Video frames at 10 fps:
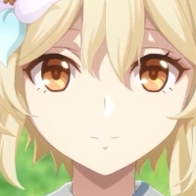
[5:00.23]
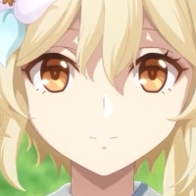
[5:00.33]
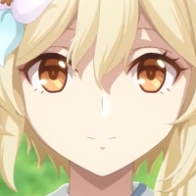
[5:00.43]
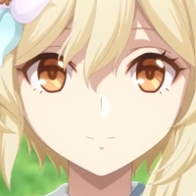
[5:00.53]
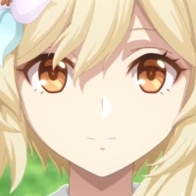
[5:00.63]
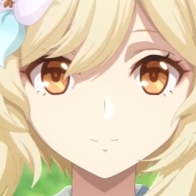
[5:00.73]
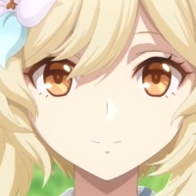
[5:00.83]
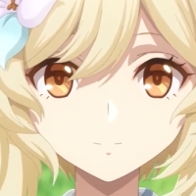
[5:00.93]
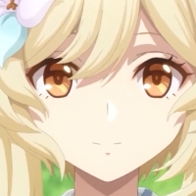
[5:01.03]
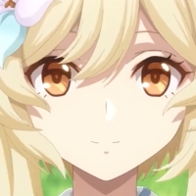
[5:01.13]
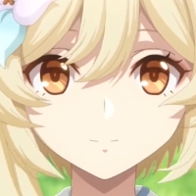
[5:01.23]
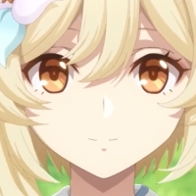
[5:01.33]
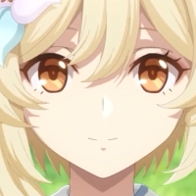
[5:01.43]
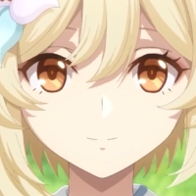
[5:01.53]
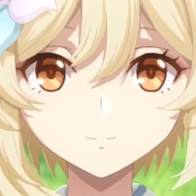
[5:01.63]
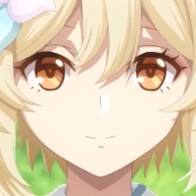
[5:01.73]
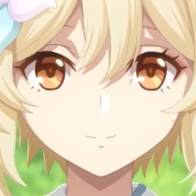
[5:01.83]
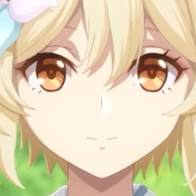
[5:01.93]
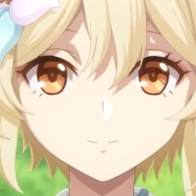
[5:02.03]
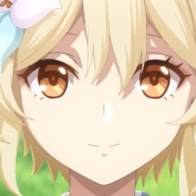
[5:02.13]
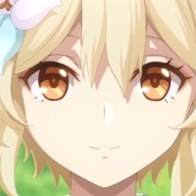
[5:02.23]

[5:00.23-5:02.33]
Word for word: mages and stuff like that. So I'm kind